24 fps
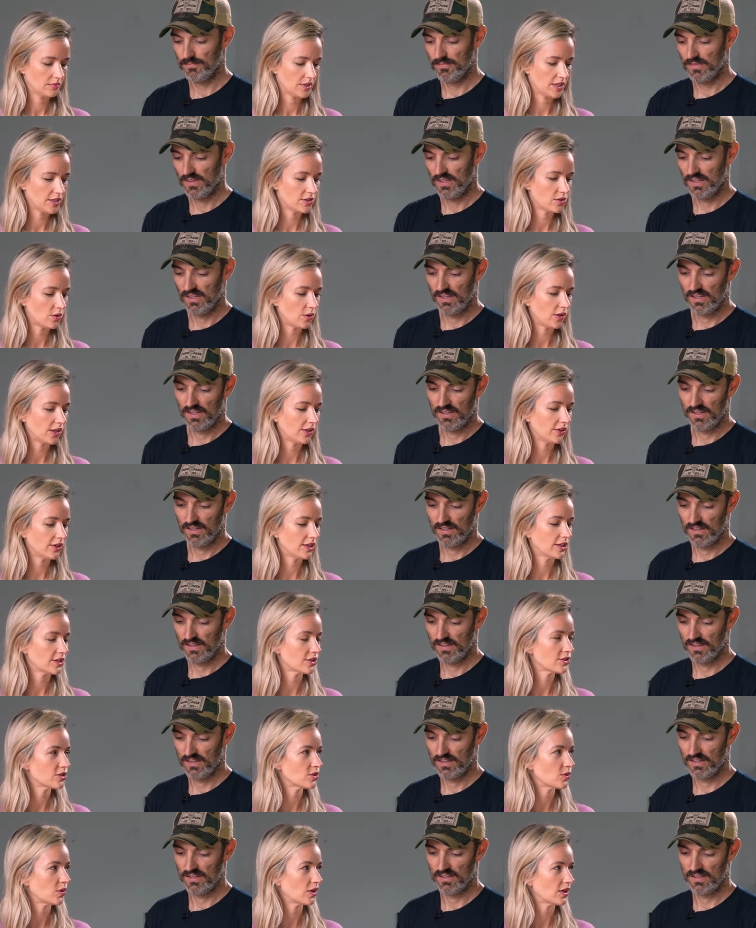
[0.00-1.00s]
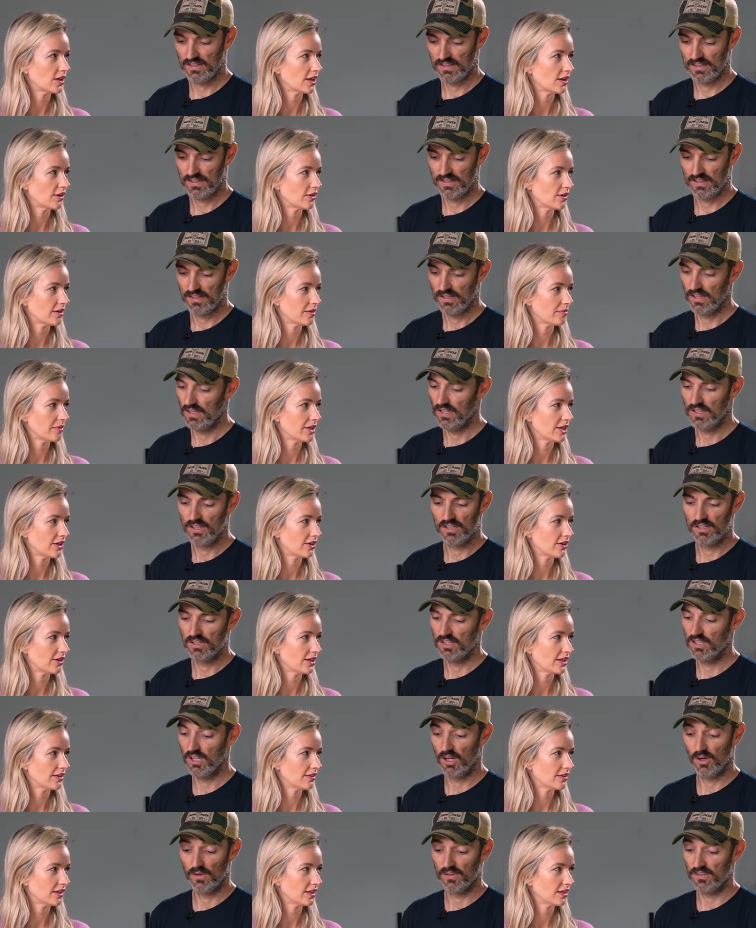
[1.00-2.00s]
Speaker 1: Is the oil gonna squirt out on me or
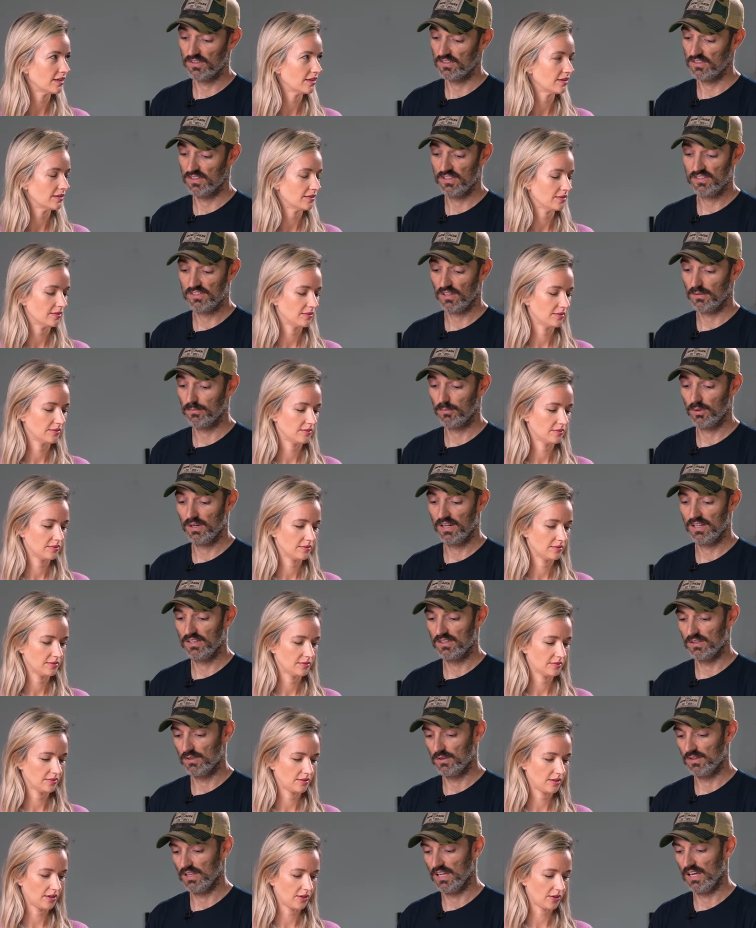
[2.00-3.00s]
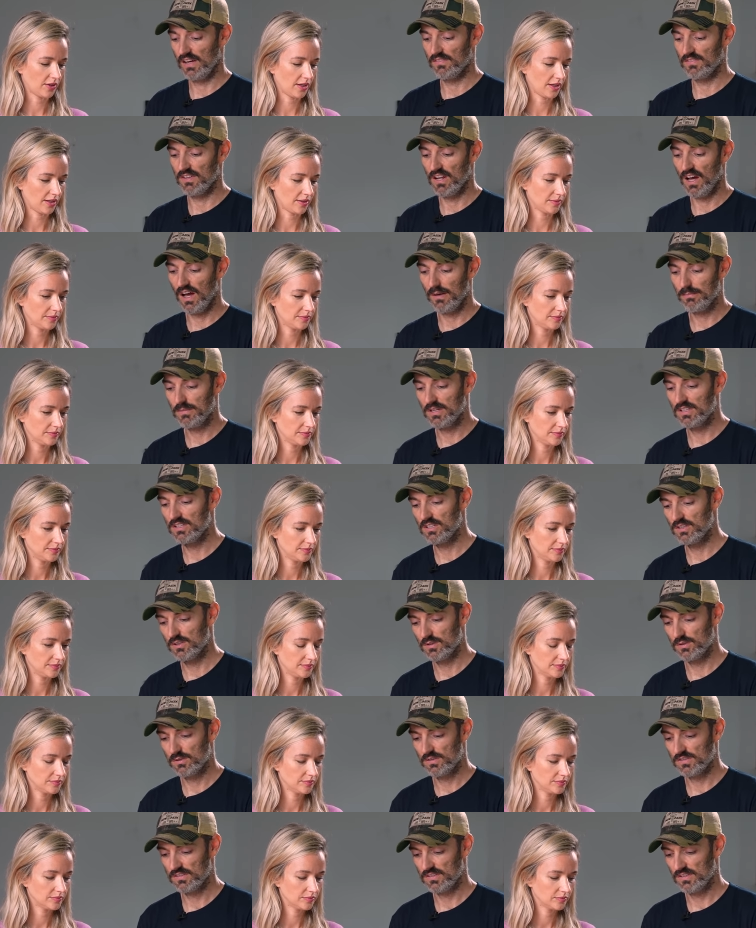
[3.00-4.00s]
Speaker 2: no? No, these are brand new. They have not been
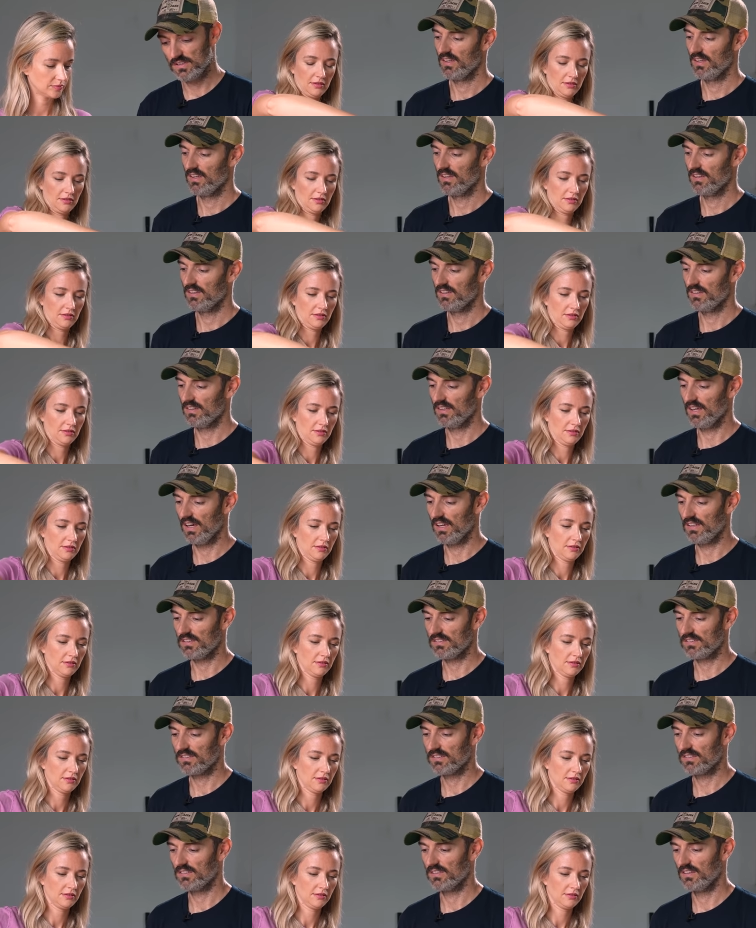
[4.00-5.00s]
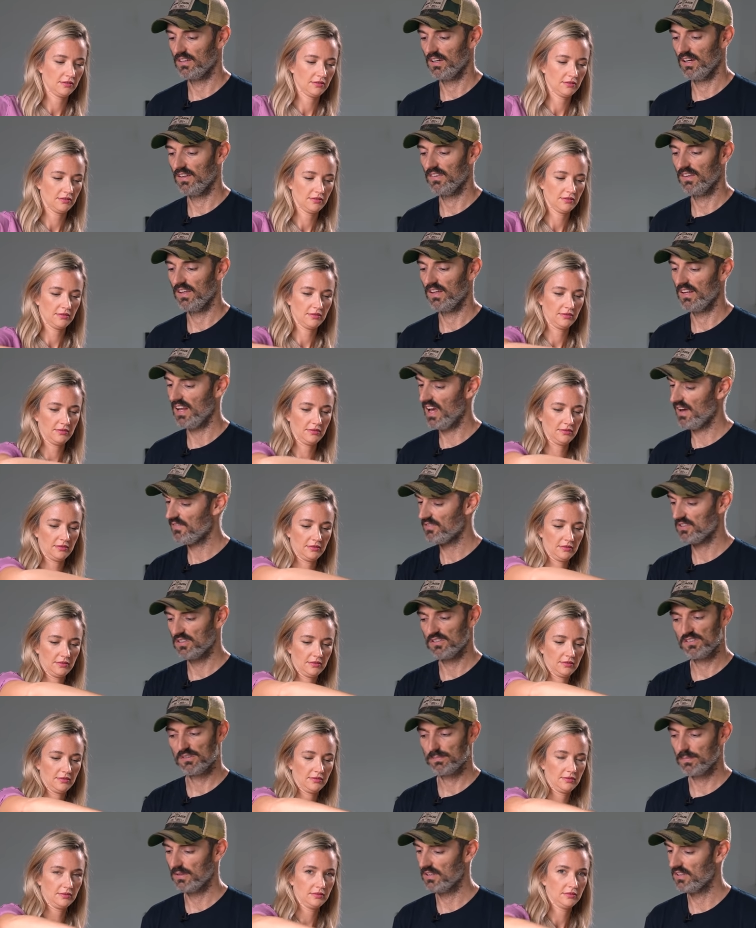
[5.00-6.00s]
used. Yes. And then after
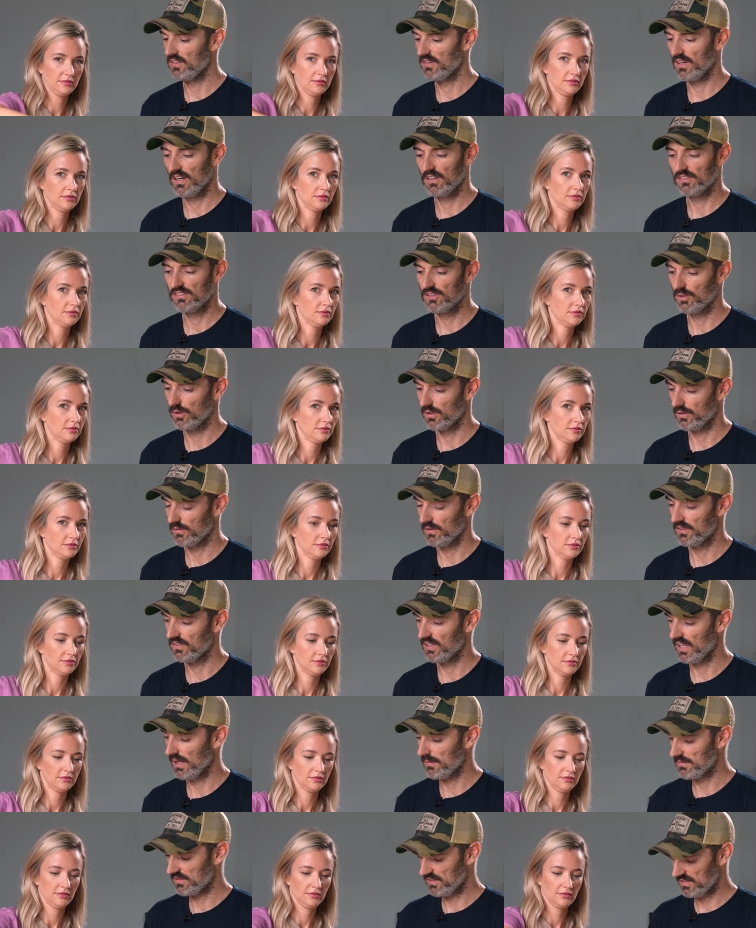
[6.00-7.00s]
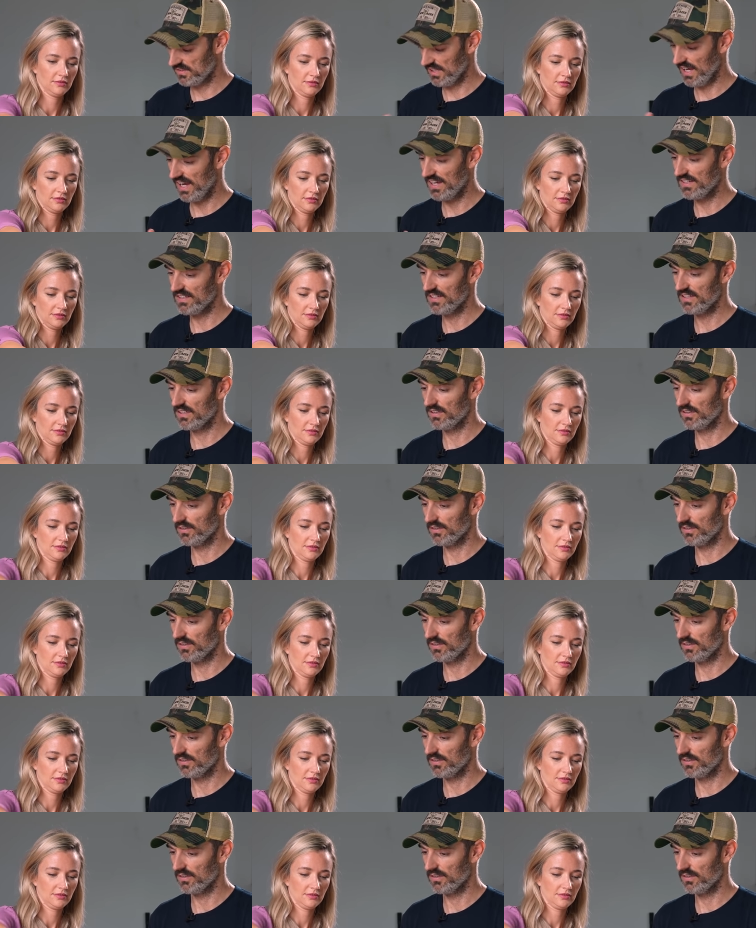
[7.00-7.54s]
you spin it around 2 or 3 times, tighten it a